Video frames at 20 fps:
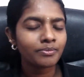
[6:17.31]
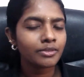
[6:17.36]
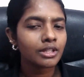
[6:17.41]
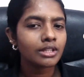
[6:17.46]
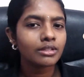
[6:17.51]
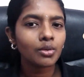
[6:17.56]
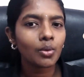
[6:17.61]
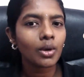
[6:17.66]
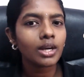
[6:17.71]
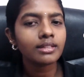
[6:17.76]

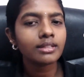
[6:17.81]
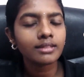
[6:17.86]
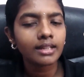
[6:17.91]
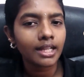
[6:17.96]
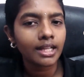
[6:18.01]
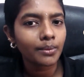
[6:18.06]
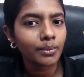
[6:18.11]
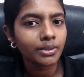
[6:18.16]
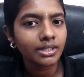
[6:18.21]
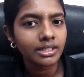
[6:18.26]
So what does
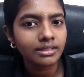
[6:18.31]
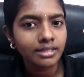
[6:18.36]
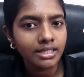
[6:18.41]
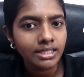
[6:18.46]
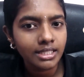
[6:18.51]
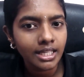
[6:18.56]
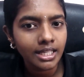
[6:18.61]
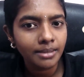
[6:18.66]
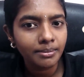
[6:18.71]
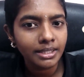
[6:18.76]
connect with the
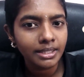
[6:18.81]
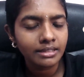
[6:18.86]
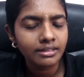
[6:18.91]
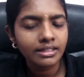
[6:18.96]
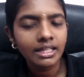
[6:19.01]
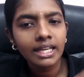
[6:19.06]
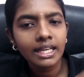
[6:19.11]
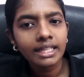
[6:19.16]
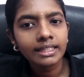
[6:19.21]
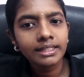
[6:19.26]
CTA means?
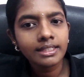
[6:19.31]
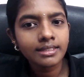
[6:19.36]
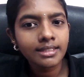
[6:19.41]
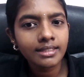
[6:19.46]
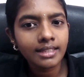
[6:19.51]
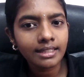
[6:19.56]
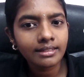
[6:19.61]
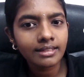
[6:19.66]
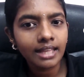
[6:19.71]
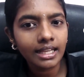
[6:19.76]
This
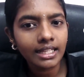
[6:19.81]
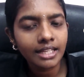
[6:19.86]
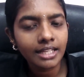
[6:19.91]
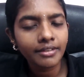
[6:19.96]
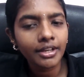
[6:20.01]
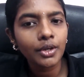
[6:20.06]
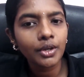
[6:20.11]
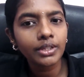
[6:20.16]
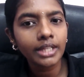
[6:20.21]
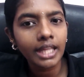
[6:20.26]
is exactly where
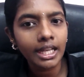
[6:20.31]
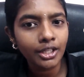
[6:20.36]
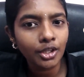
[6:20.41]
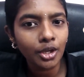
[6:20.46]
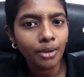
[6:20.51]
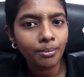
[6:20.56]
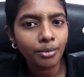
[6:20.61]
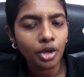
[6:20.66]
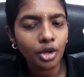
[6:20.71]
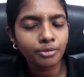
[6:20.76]
you're telling your
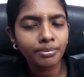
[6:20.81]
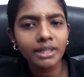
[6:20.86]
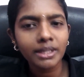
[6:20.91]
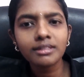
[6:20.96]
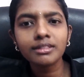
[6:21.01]
prospects,